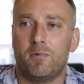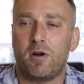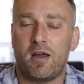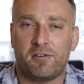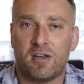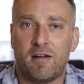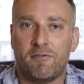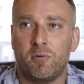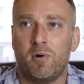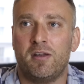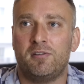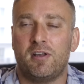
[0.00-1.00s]
crossing off the
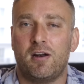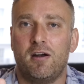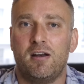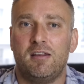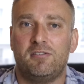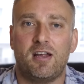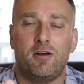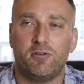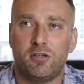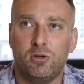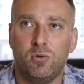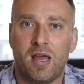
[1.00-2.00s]
ones that already sell
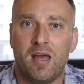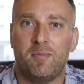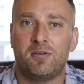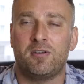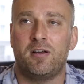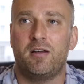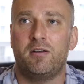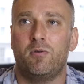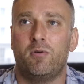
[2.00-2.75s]
to Amazon,